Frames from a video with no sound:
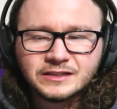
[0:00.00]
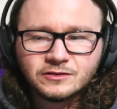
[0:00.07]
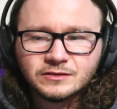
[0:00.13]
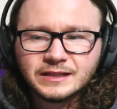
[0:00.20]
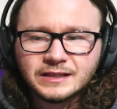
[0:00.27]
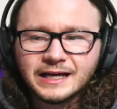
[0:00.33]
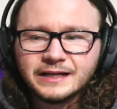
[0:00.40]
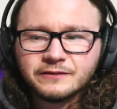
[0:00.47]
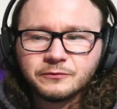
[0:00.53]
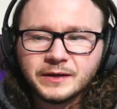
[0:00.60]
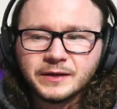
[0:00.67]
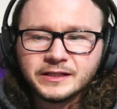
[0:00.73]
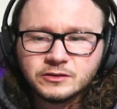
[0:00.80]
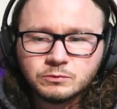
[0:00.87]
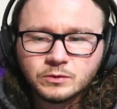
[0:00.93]
your life where
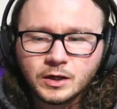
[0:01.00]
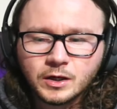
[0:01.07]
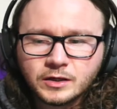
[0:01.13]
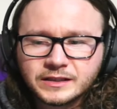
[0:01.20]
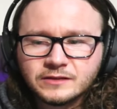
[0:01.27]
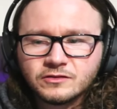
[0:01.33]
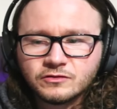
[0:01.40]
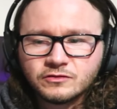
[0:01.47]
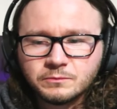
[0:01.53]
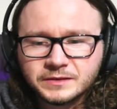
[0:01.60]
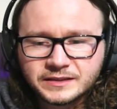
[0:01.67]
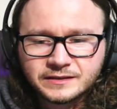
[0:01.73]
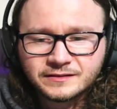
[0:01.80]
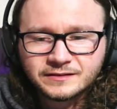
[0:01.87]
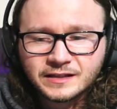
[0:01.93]
you walk into
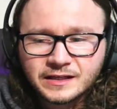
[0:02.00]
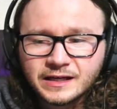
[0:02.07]
somebody's